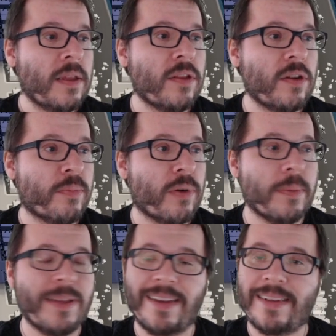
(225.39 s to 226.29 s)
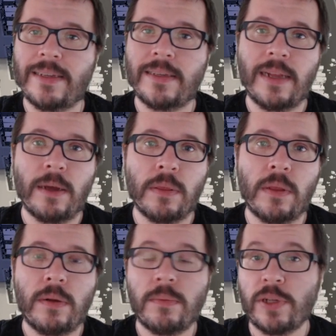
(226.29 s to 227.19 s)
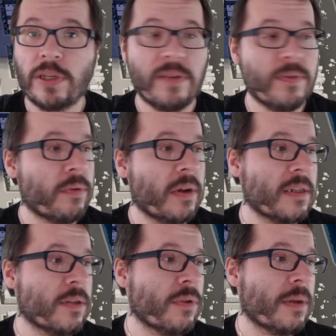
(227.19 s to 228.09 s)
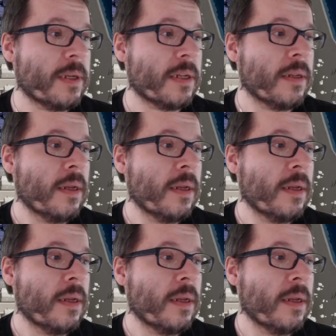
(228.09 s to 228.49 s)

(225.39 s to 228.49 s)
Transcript: They probably exist out there. We just haven't run into them yet.